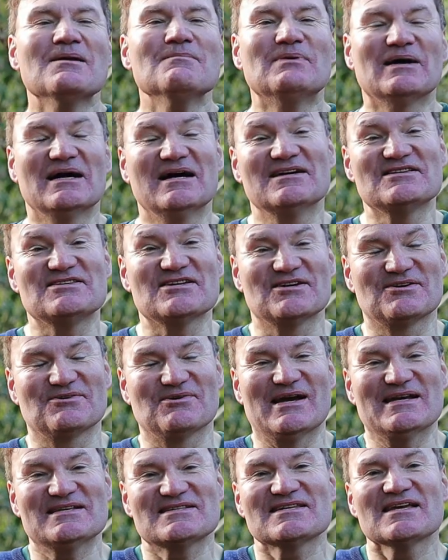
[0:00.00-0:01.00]
But I
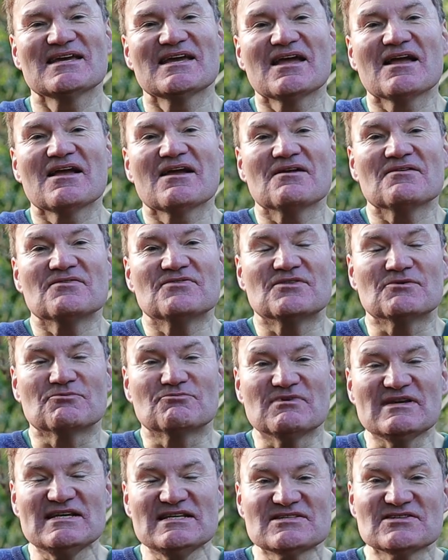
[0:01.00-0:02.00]
digress. The
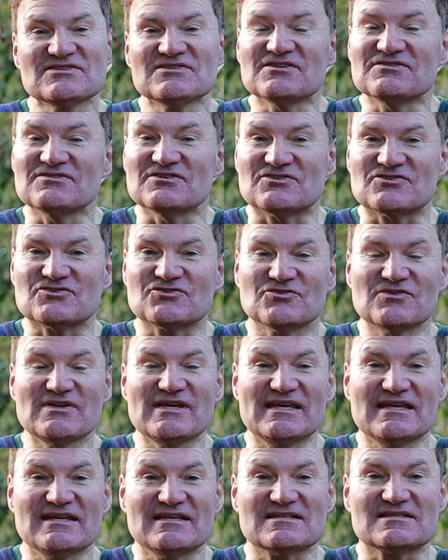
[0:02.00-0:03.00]
reason that the
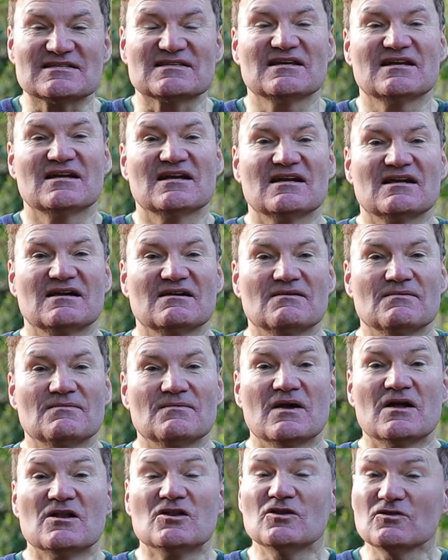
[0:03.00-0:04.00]
trees
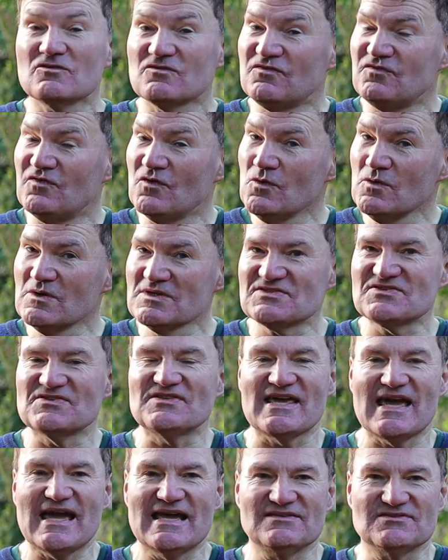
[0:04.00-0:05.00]
look forward to
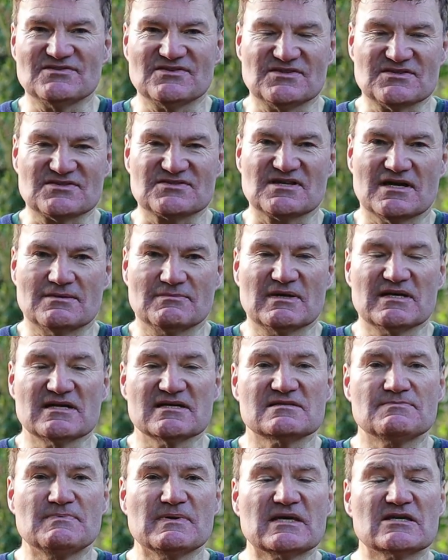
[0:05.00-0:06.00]
the end of the summer
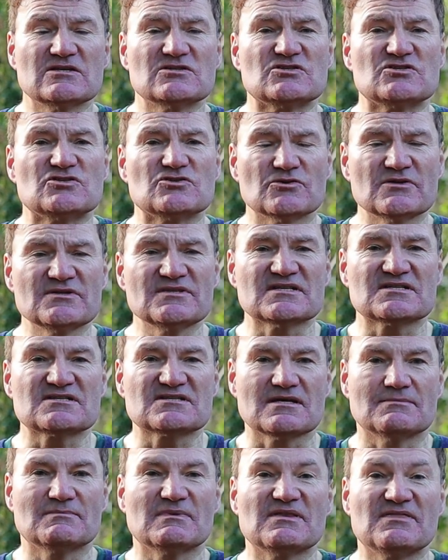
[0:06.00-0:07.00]
is because during the
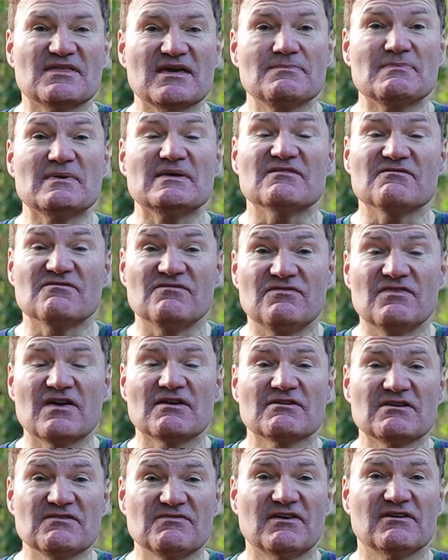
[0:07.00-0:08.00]
summer they've been
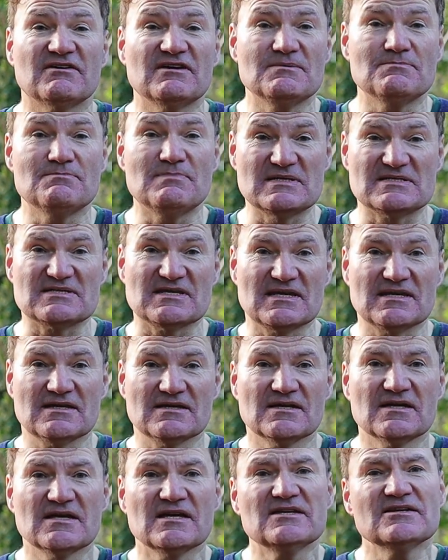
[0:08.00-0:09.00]
very busy.
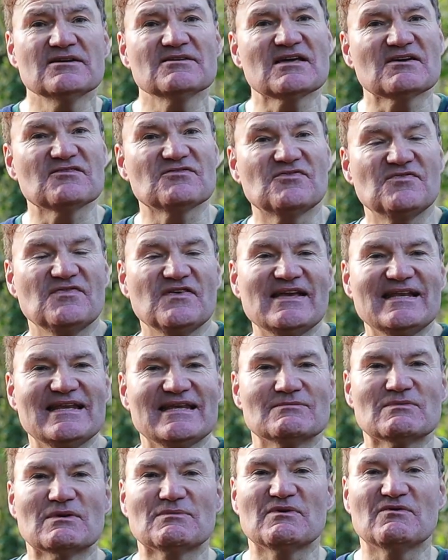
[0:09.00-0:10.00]
You know that
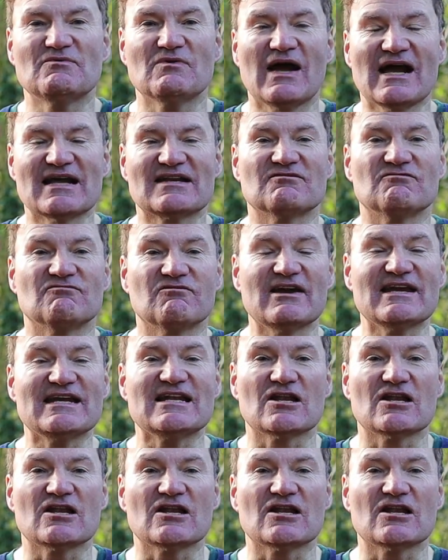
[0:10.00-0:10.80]
feeling when we've had a very